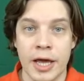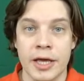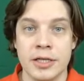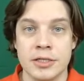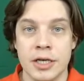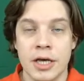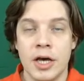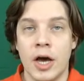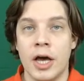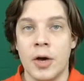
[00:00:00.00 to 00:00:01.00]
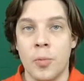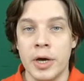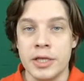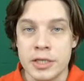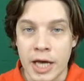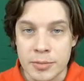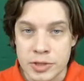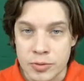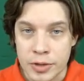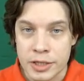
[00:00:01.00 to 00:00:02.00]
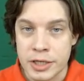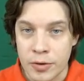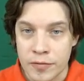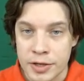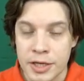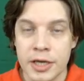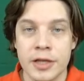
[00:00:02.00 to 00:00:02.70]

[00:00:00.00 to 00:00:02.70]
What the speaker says: and when it comes to the attack of the king,